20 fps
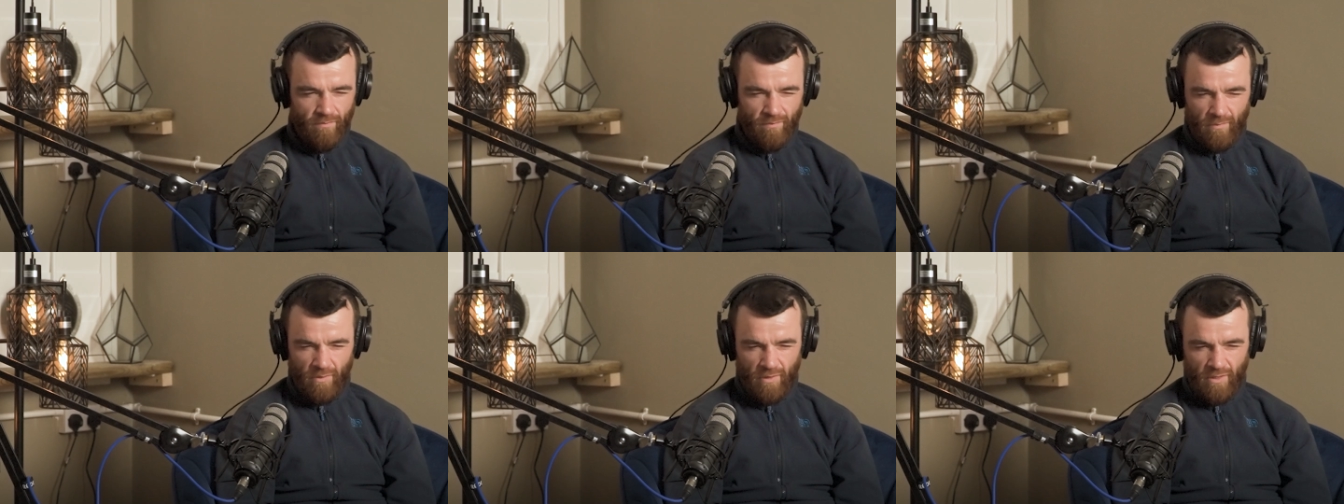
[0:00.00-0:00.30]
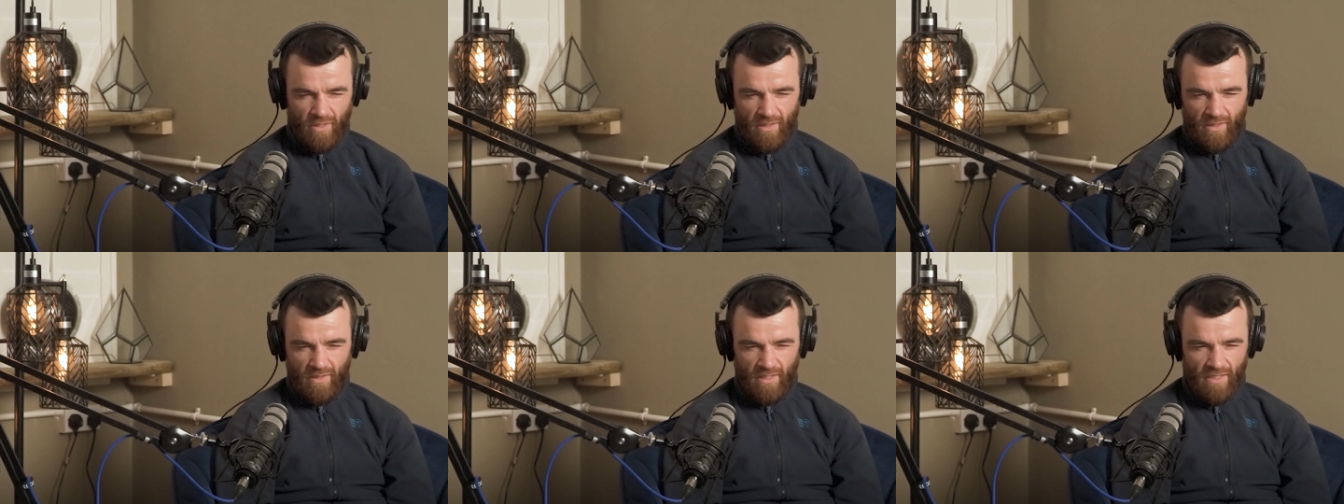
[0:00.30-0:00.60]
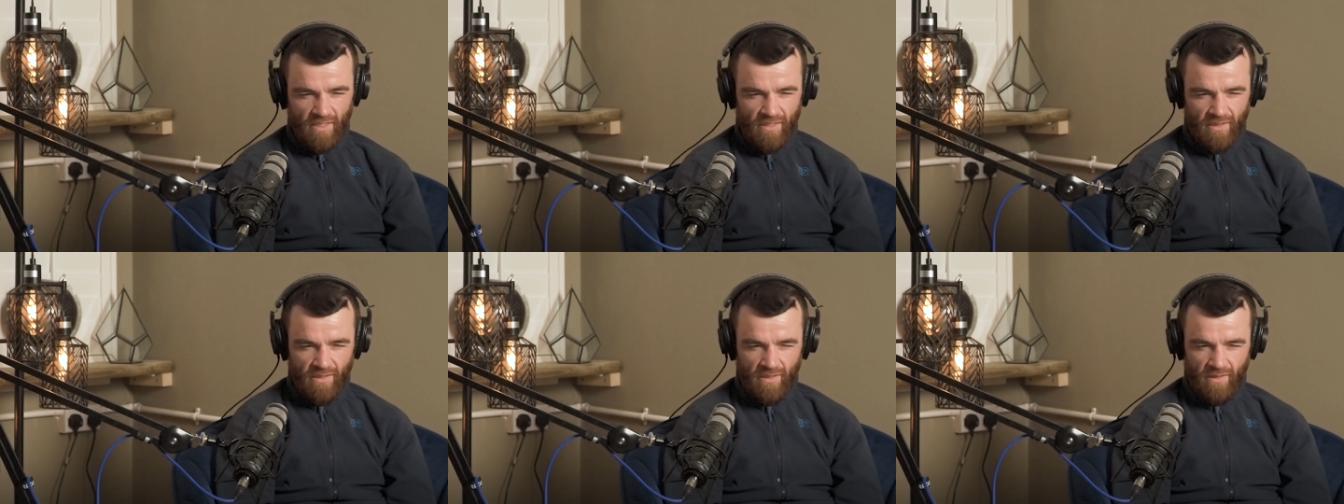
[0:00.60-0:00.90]

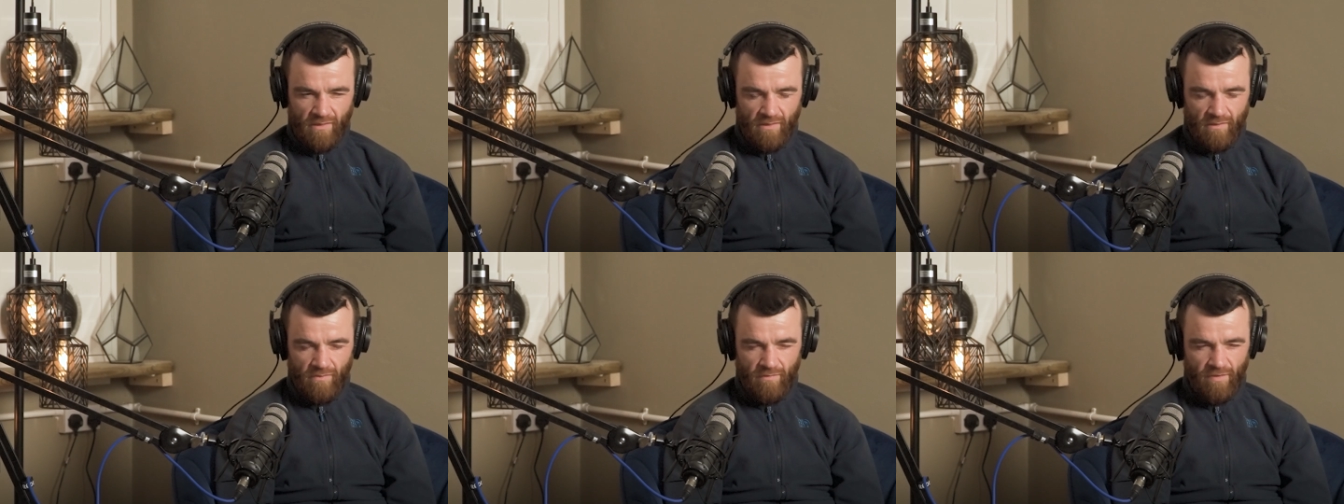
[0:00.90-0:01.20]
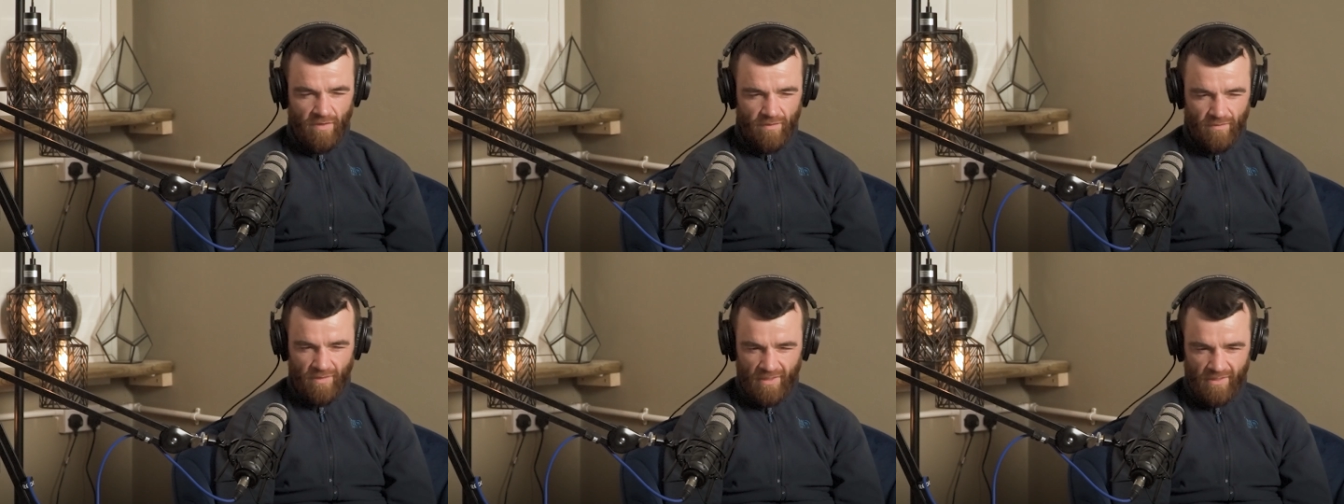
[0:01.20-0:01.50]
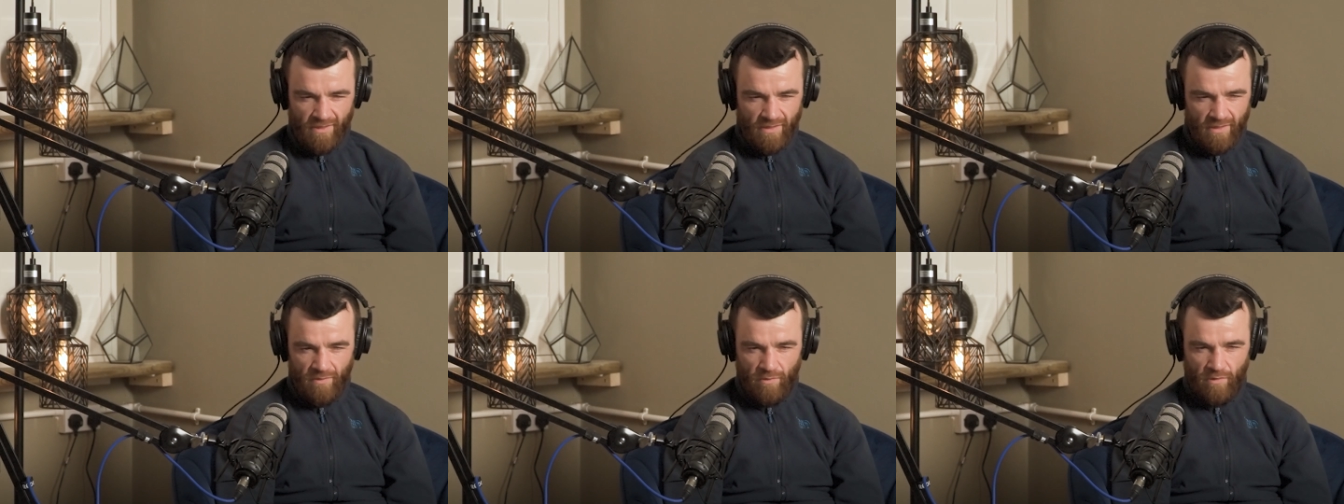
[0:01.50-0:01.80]
16 to
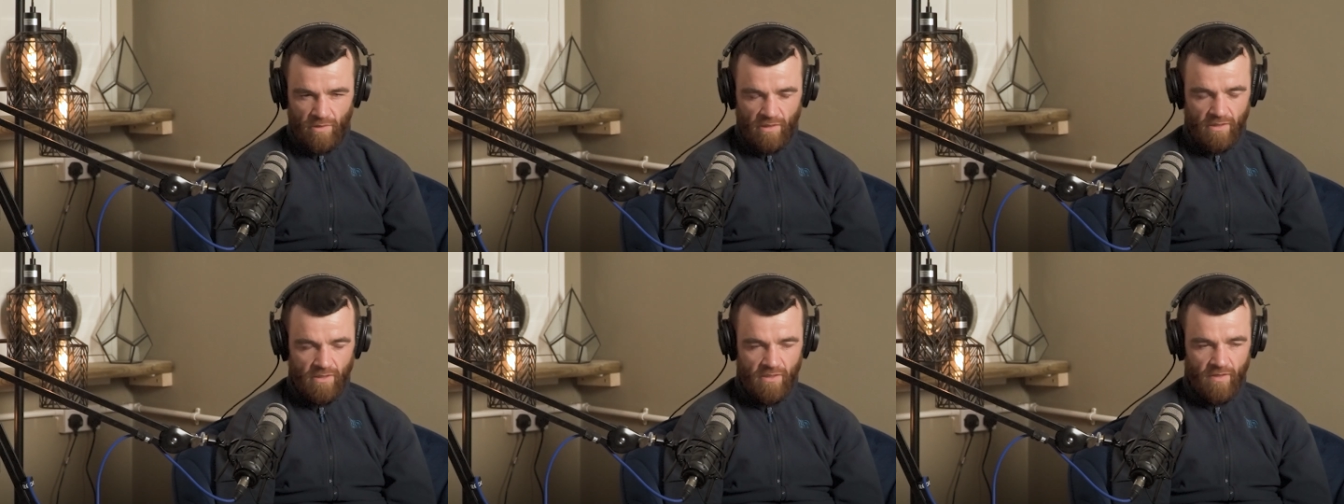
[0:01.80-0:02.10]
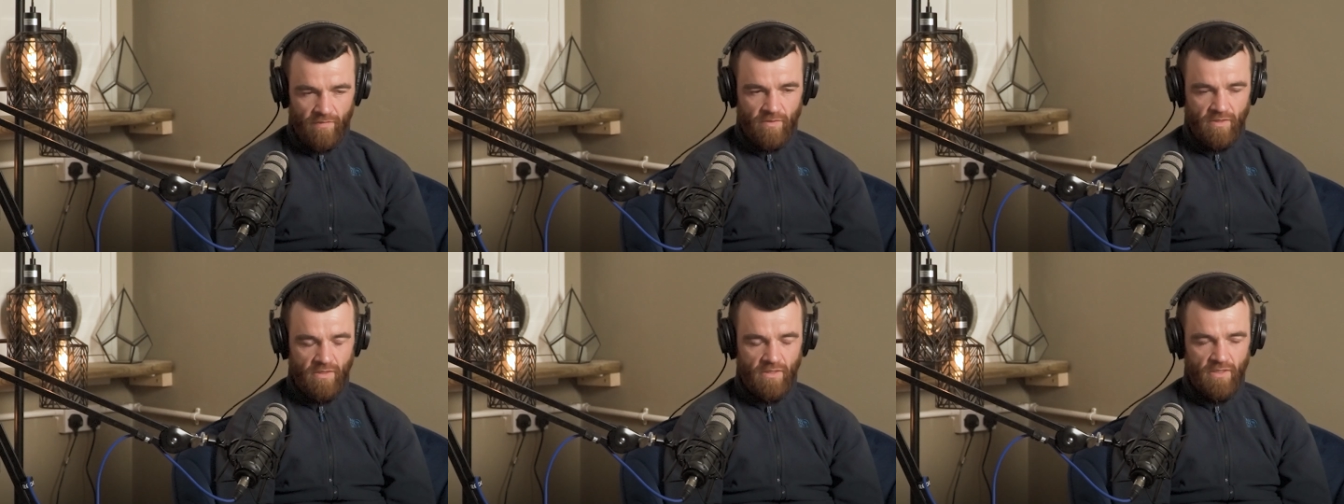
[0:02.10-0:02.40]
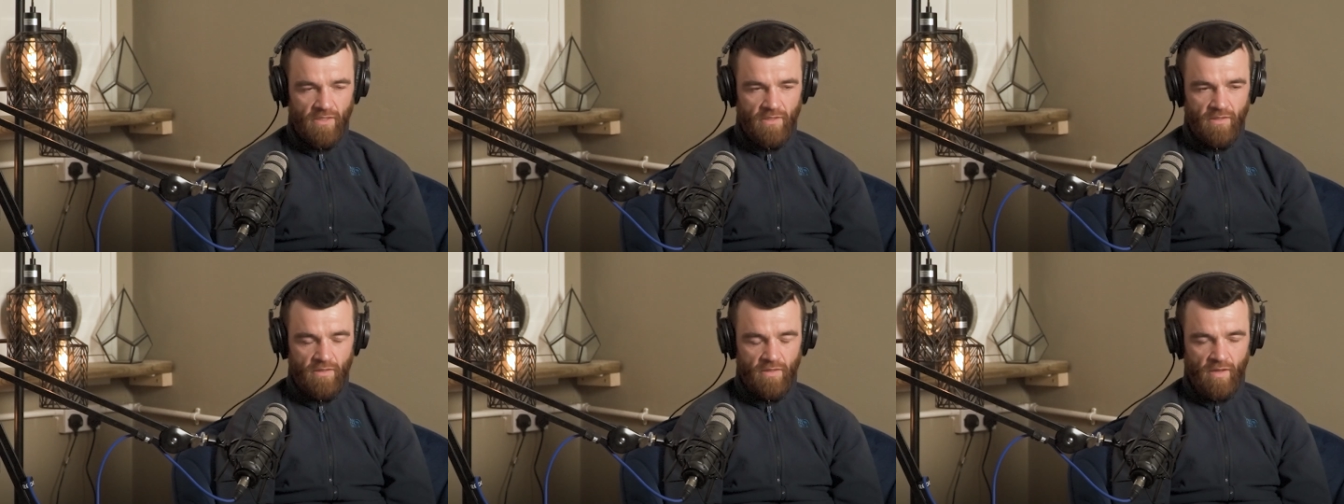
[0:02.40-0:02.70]
15 till I was like
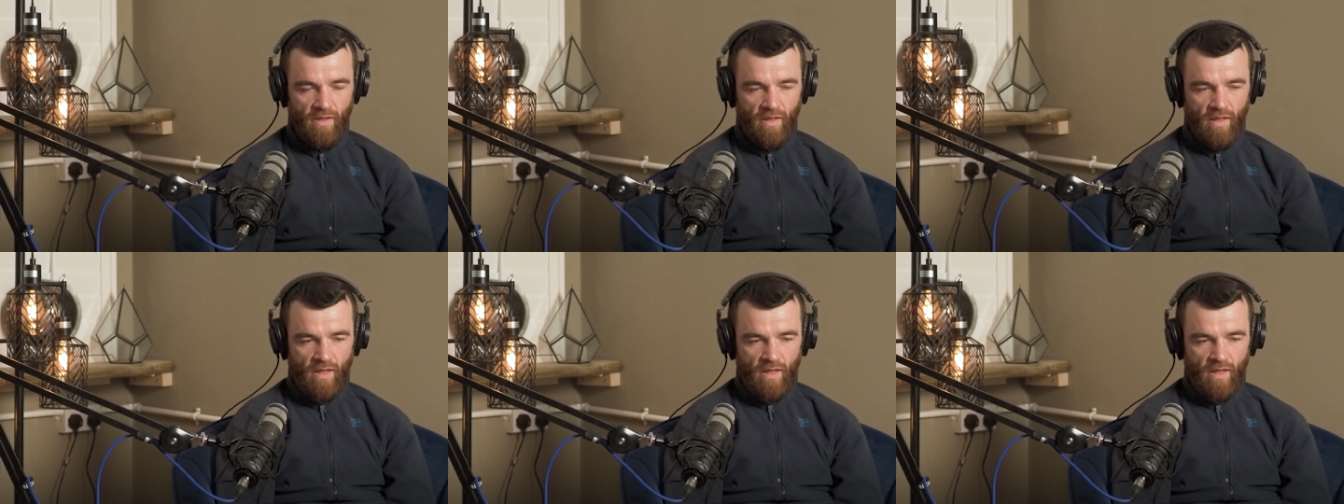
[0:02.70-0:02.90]
17,